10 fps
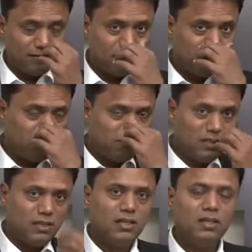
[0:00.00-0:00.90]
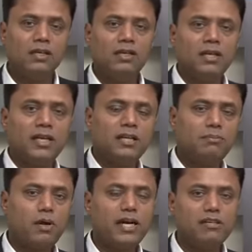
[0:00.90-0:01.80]
In a
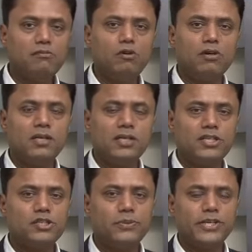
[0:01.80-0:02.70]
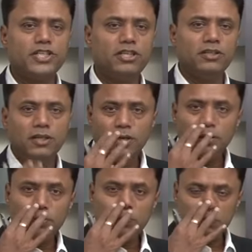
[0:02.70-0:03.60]
proactive mode situation,
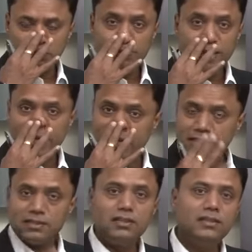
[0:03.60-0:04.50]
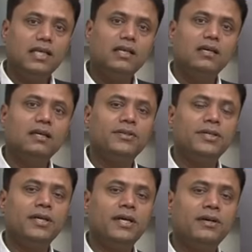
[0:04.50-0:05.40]
you predict the
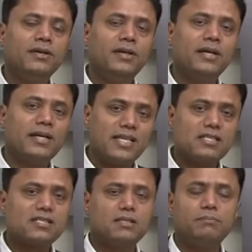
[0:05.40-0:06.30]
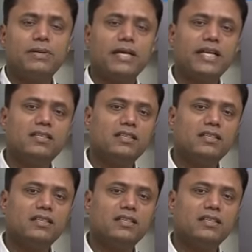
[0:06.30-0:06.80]
risks, predict